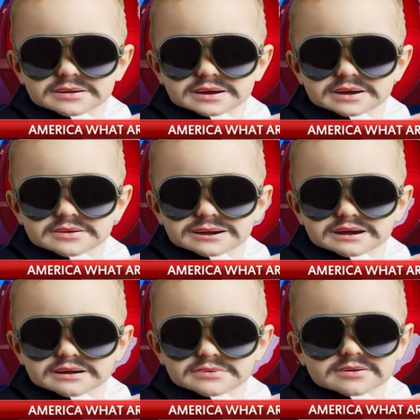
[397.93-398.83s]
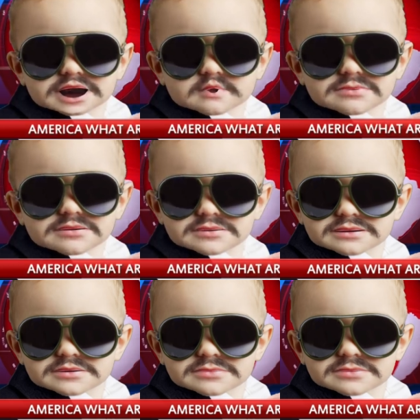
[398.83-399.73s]
because
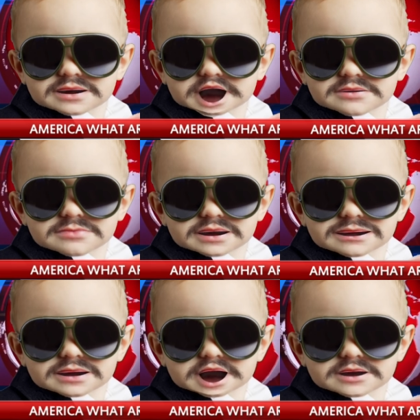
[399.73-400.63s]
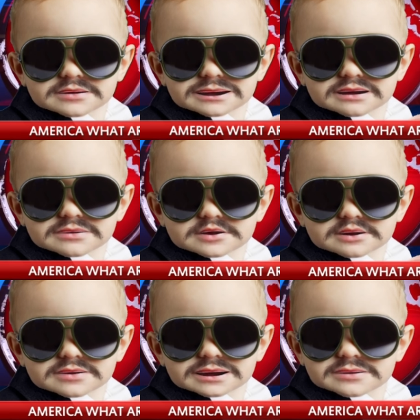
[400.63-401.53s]
it it's
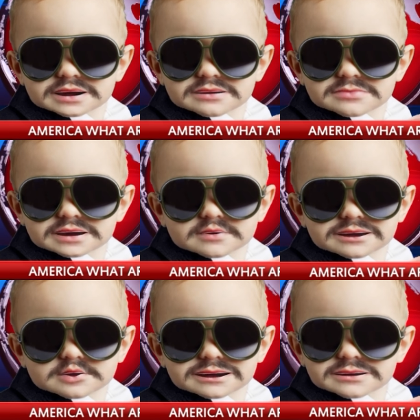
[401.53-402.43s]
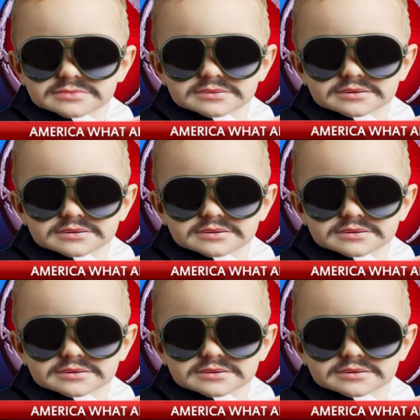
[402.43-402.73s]
it's kind of crazy.